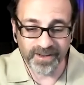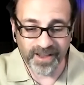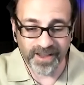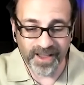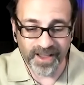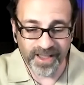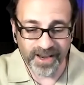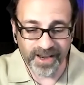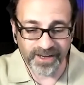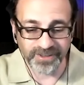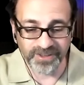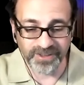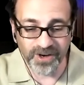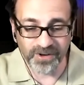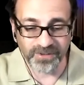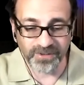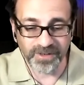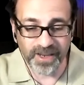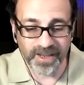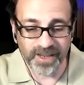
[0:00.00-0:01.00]
I
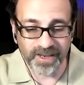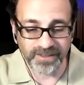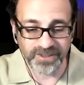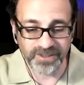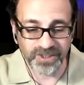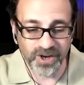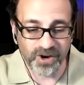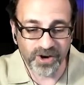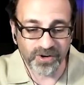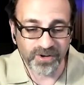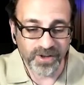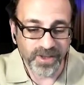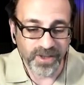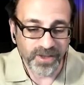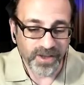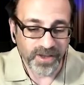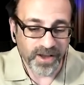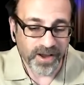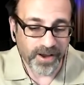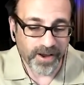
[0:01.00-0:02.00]
don't, and so
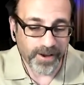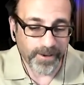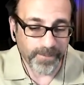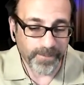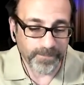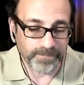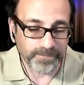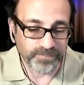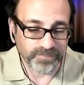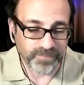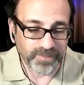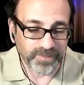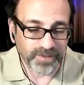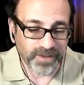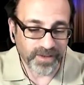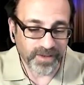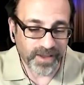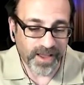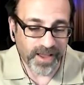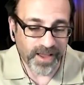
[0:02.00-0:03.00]
um,
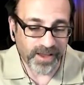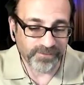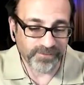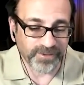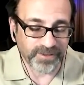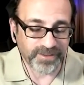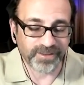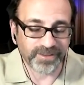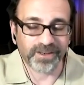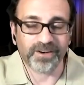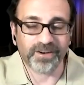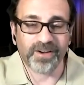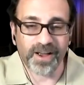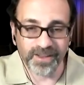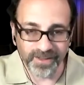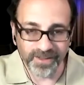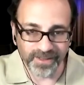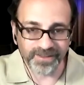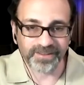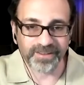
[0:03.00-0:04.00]
I, you know,
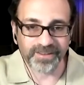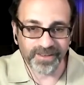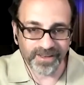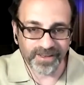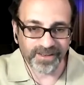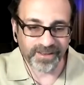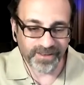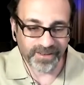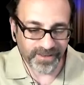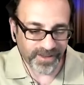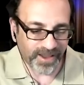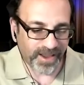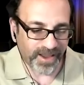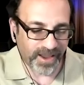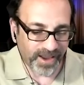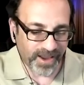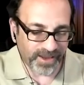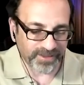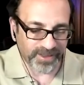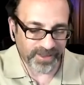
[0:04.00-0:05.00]
I like,
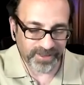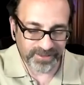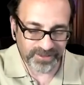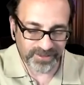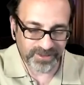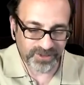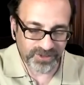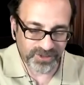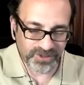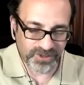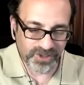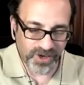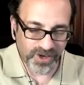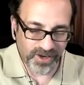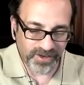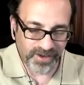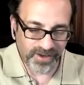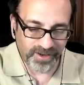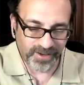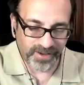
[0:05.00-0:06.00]
I like,
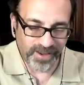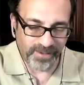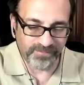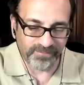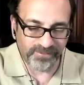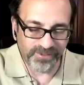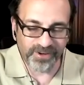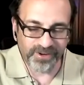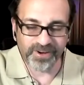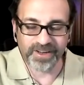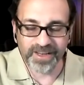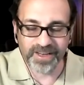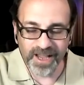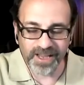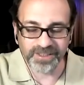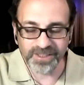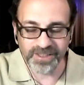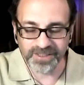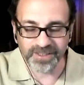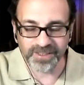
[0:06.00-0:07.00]
I'm very
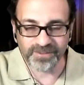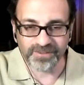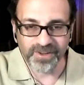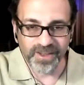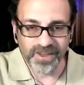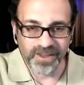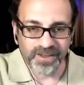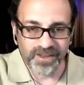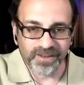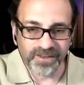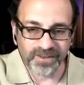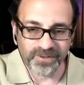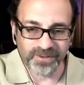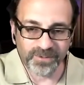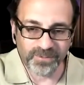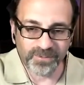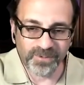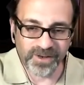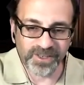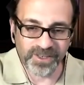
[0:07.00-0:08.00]
conscious of
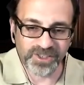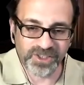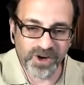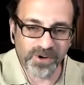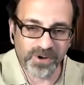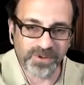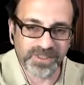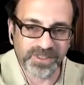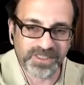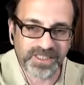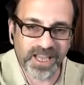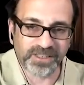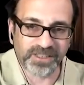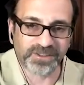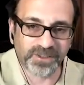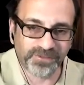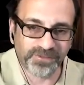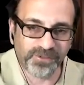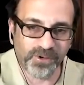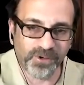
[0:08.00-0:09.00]
when a show is
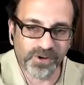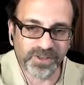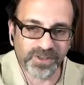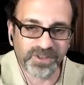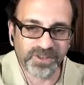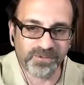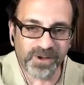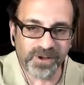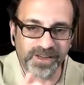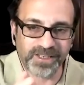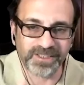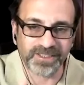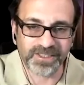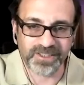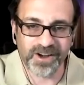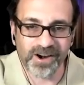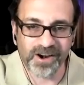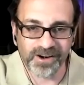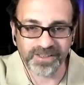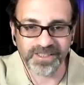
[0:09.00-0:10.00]
scheduled for, to when it
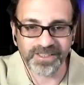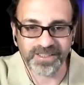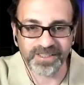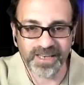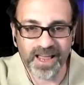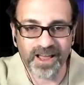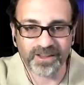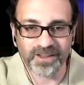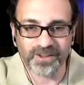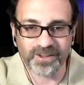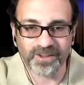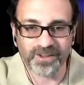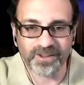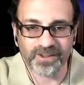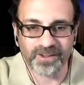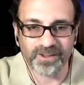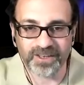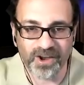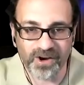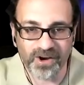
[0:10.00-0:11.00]
starts, to how long
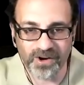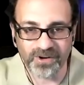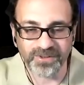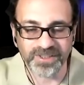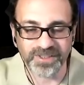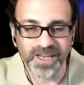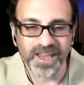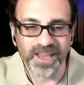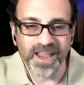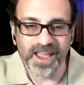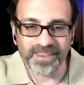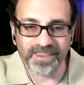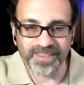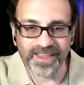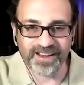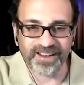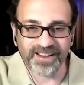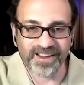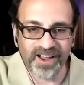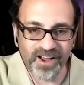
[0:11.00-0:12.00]
it goes, and
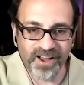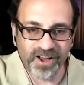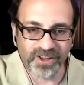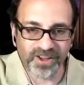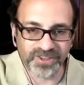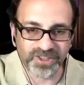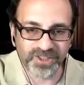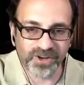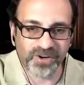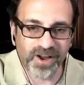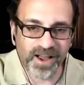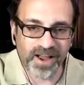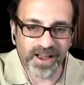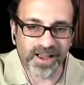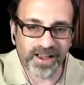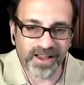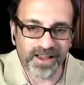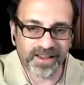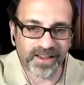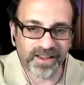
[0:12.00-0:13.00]
then also
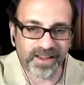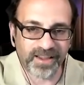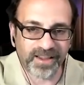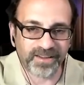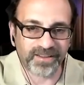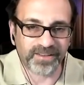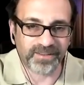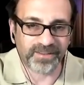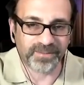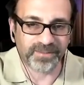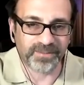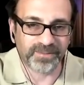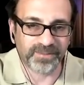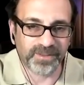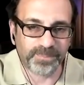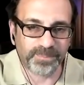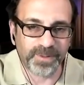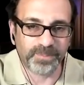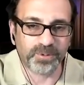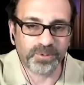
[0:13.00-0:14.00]

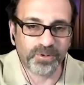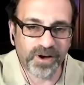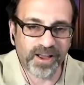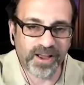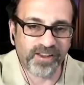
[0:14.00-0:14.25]
the people who I